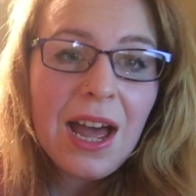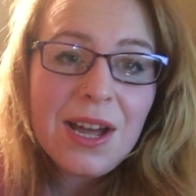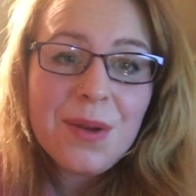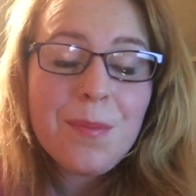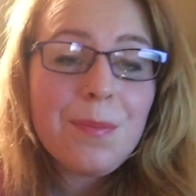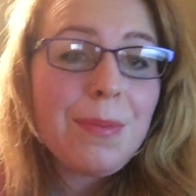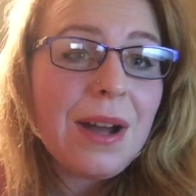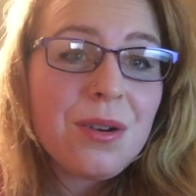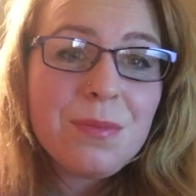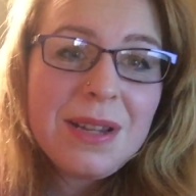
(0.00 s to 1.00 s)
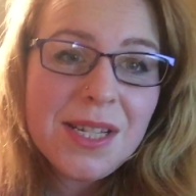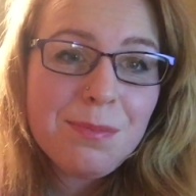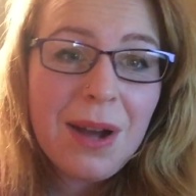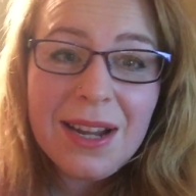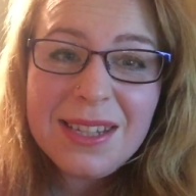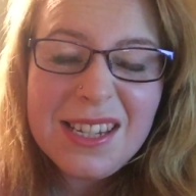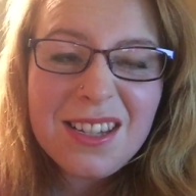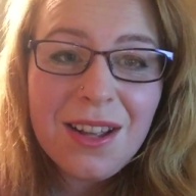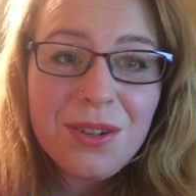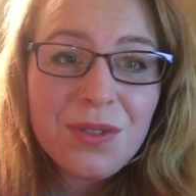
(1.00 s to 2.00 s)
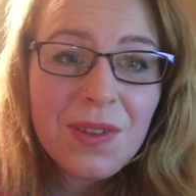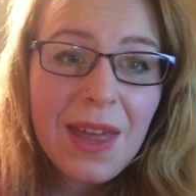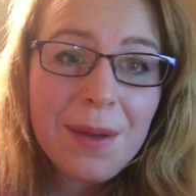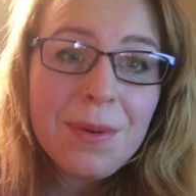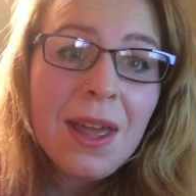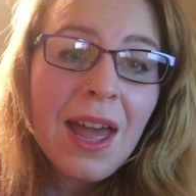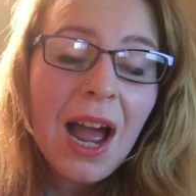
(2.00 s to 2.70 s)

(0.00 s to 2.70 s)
By all means, buy these clothes for them.